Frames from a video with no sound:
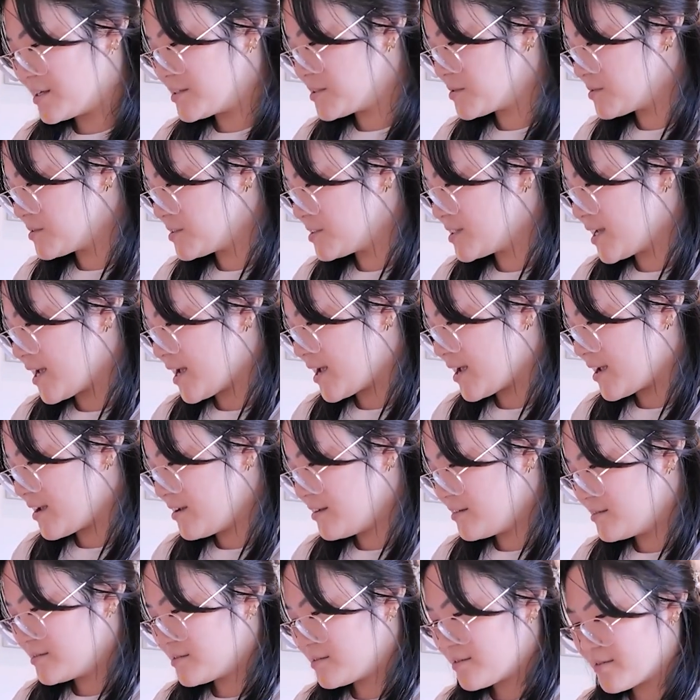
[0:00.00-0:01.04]
I just want to
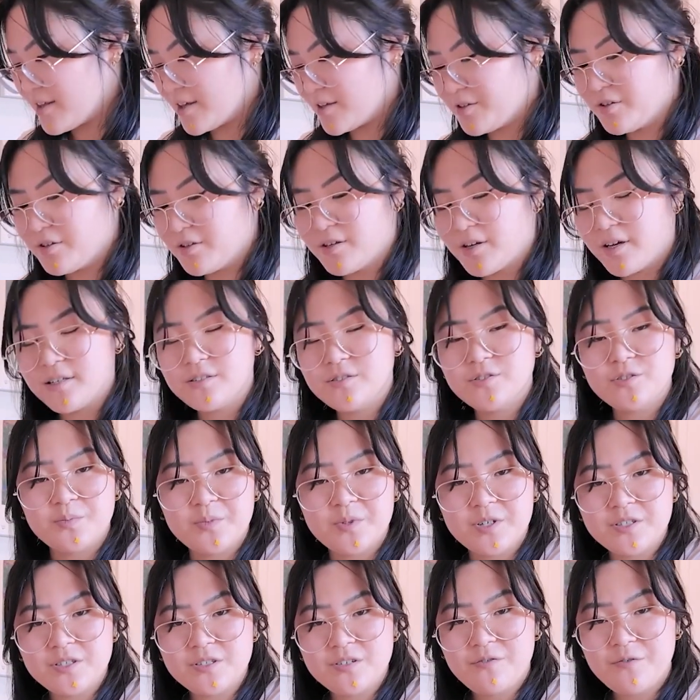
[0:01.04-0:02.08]
say thank you guys so
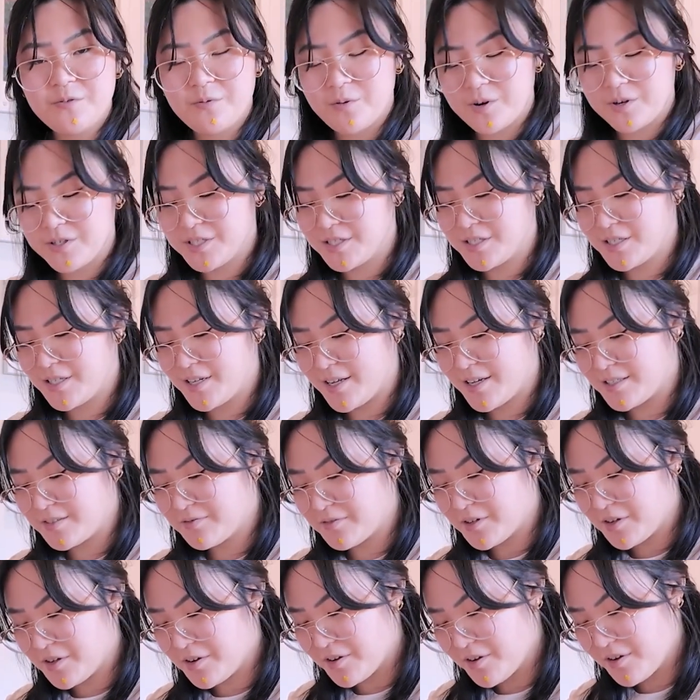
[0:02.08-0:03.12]
much for watching today's
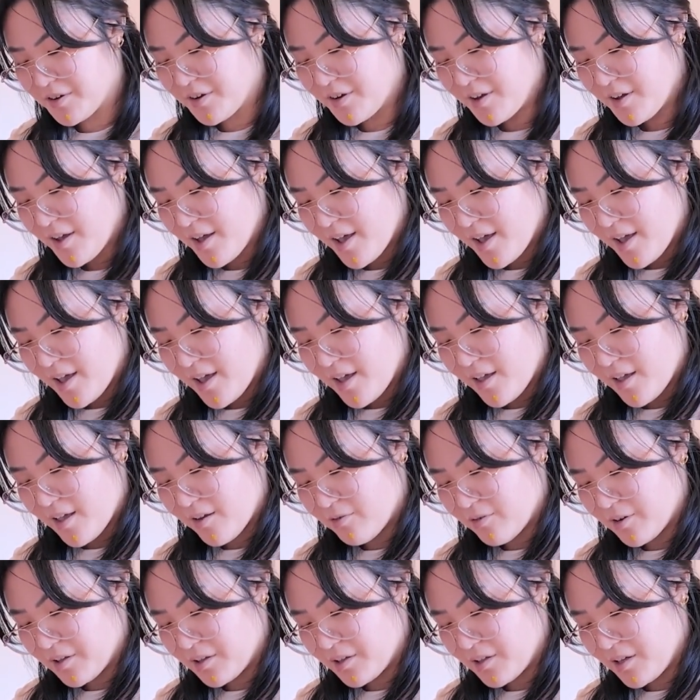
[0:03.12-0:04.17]
video.
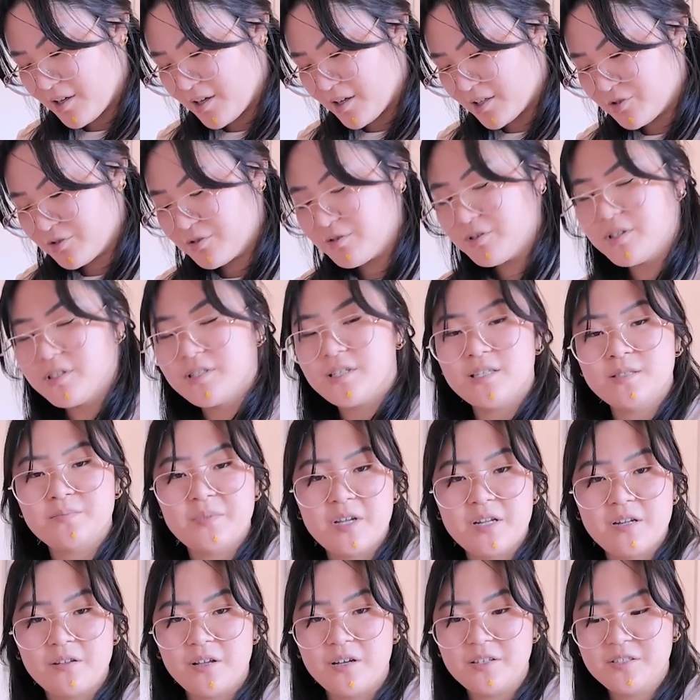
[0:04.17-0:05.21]
It truly does
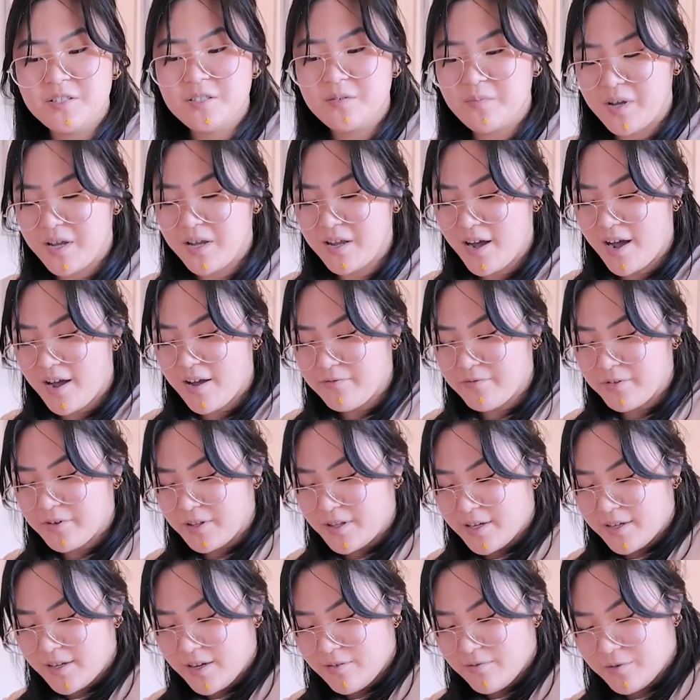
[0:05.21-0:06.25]
mean a lot to me. I
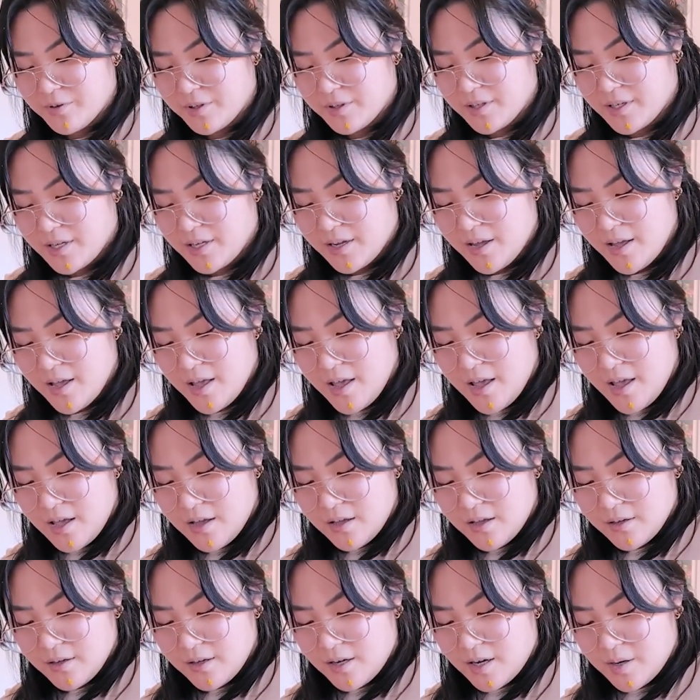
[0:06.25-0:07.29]
feel like I've literally
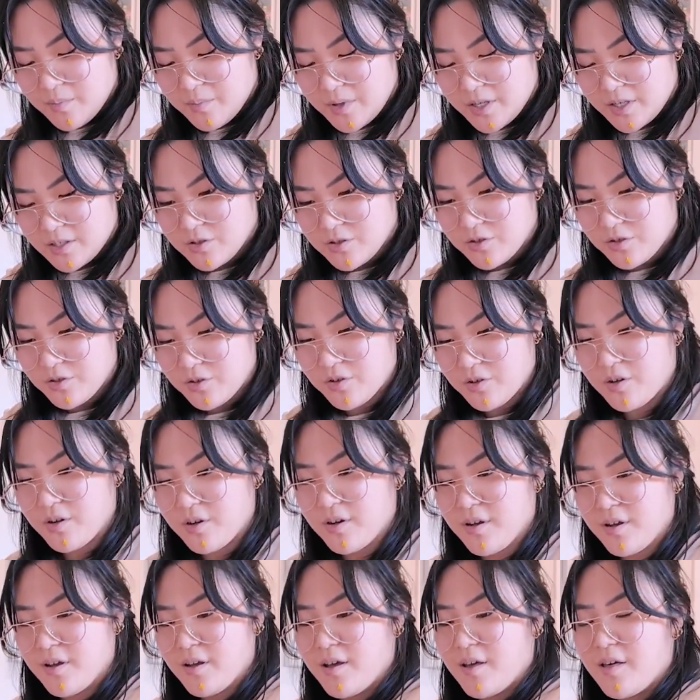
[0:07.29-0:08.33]
come
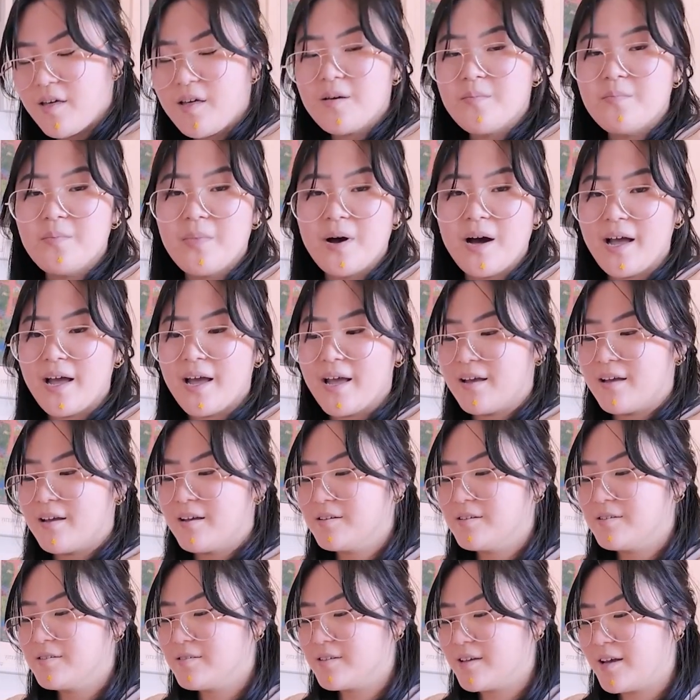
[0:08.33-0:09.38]
into my